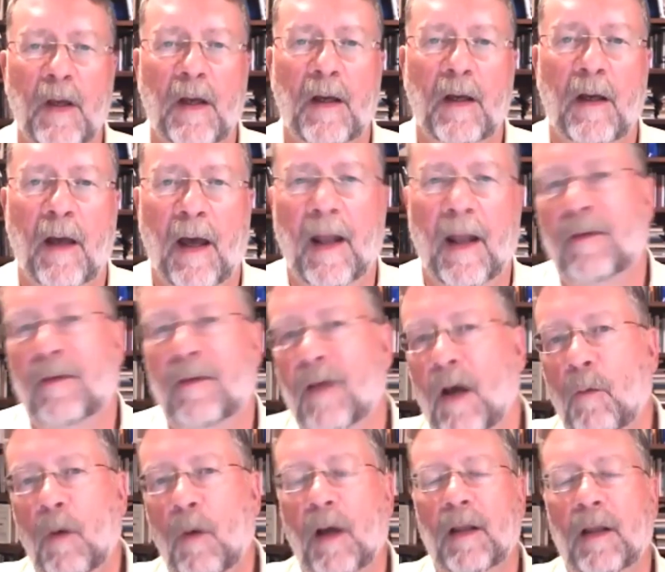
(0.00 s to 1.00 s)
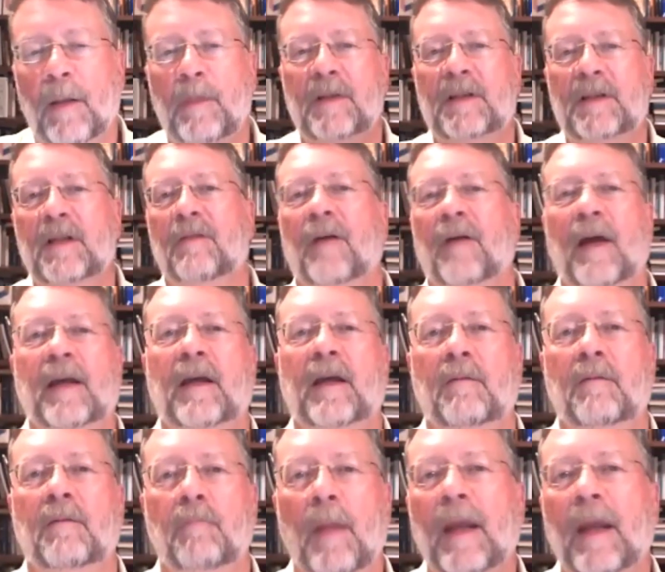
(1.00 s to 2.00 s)
And I thought, well, let me see if I
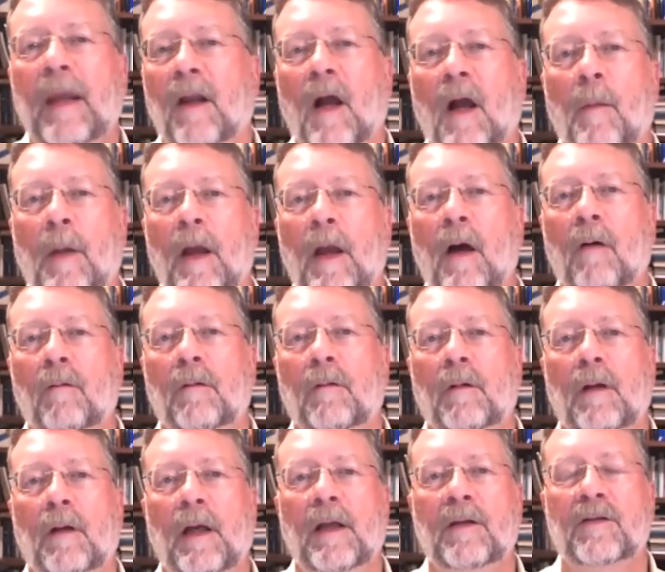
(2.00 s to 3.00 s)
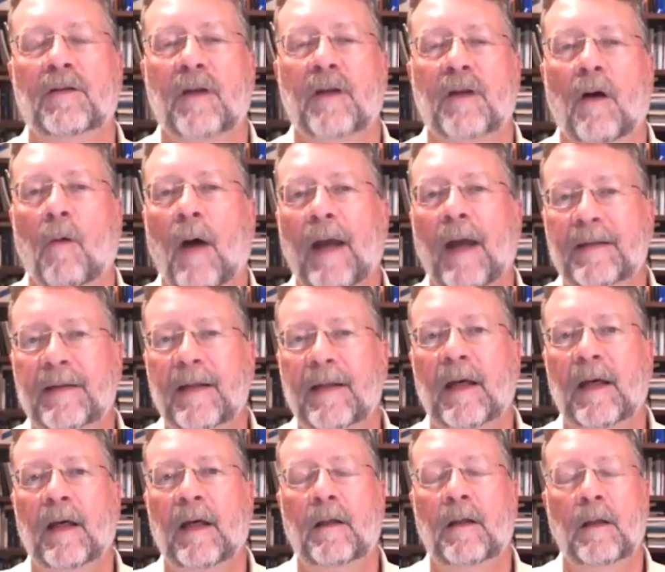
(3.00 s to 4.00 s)
can make it on my own. And so I
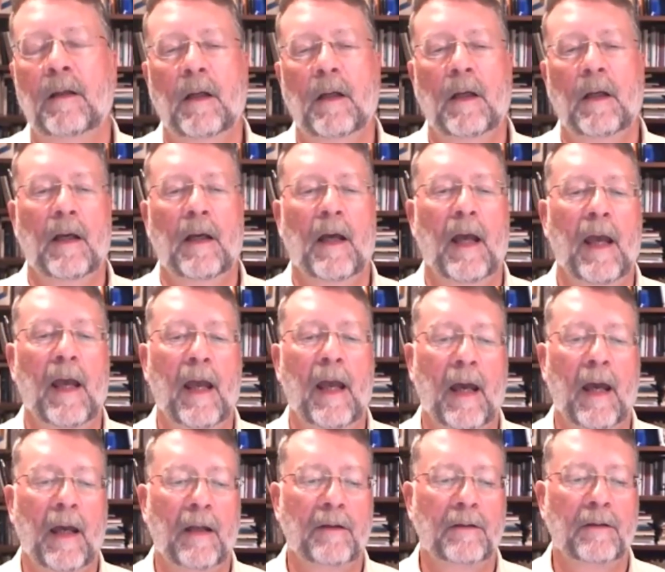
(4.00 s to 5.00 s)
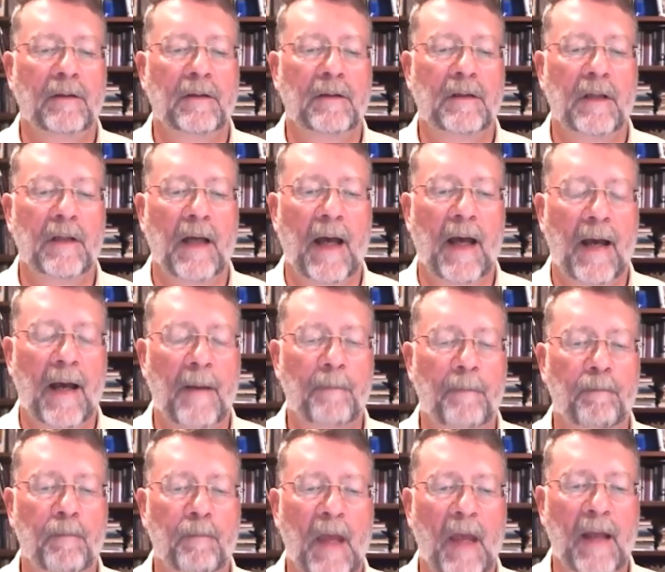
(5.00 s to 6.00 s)
did. And
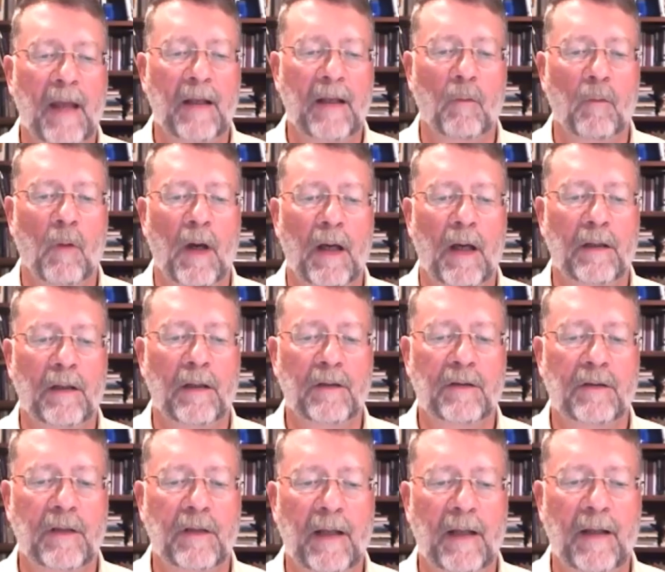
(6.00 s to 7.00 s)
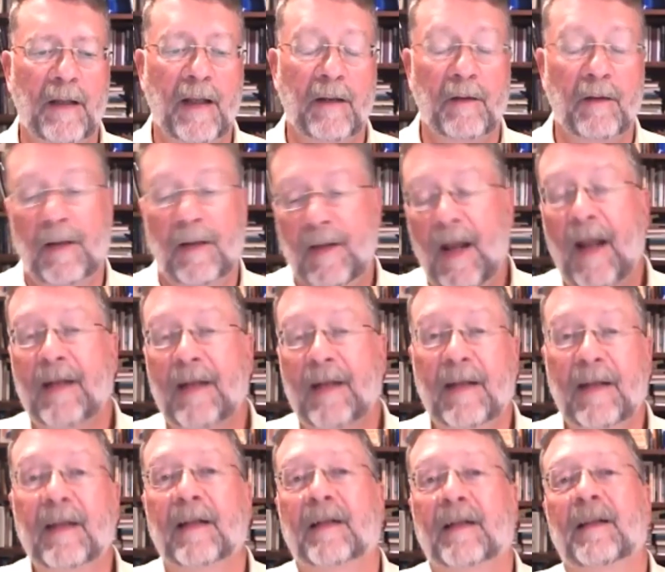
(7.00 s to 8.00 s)
it was, and then I
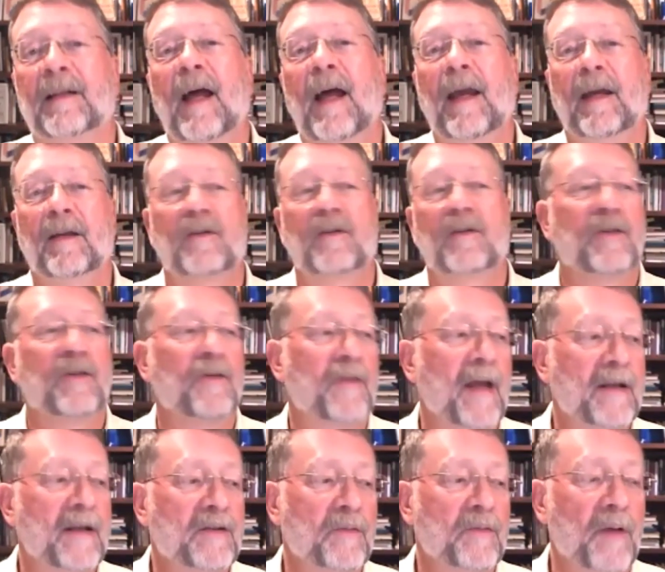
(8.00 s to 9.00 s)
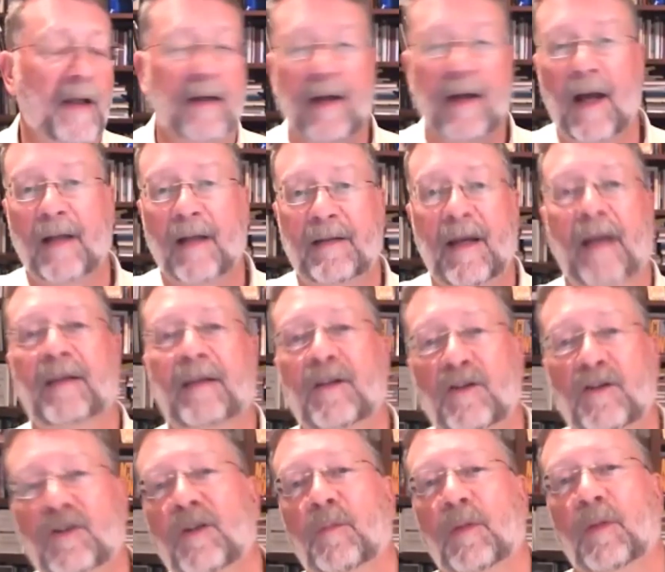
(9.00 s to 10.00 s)
needed clients. So that's when I contacted
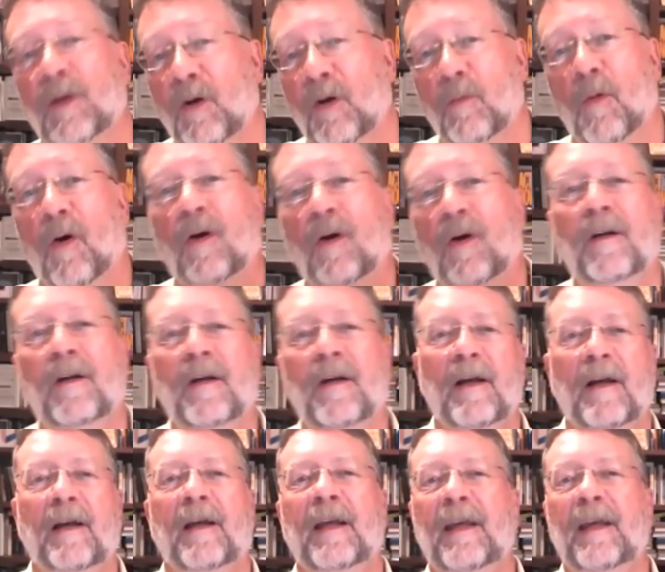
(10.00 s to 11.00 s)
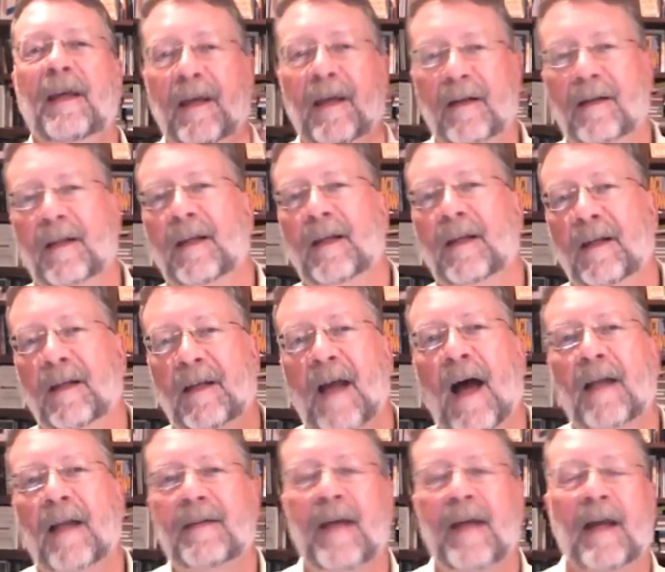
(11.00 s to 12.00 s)
Jim Gilmore. He had
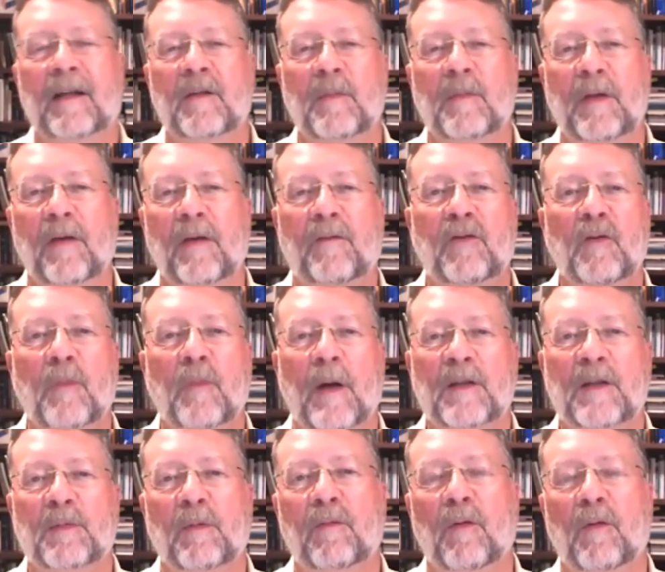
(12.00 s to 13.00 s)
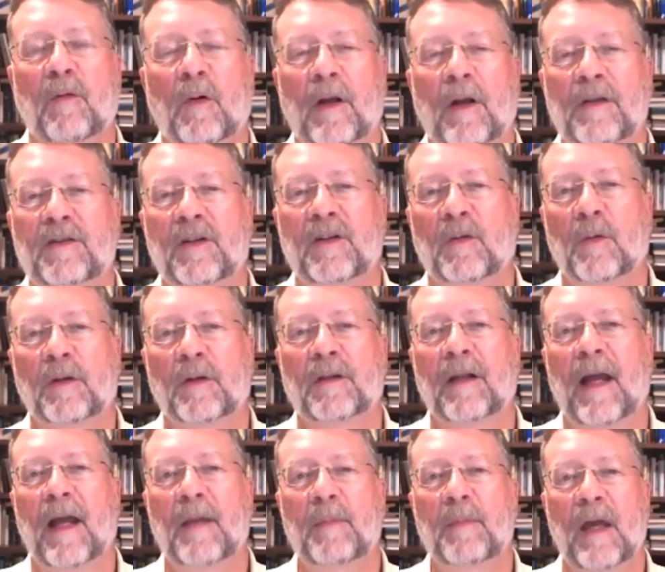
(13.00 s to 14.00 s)
contacted me a few months before when I still worked at
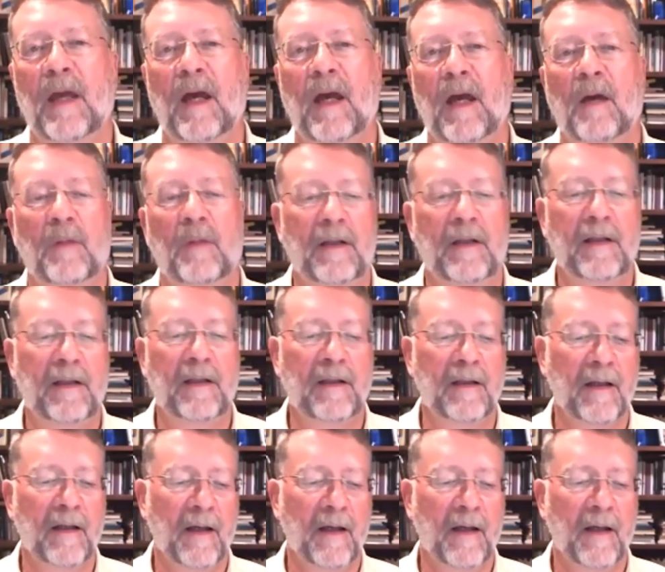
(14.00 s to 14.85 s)
IBM, and he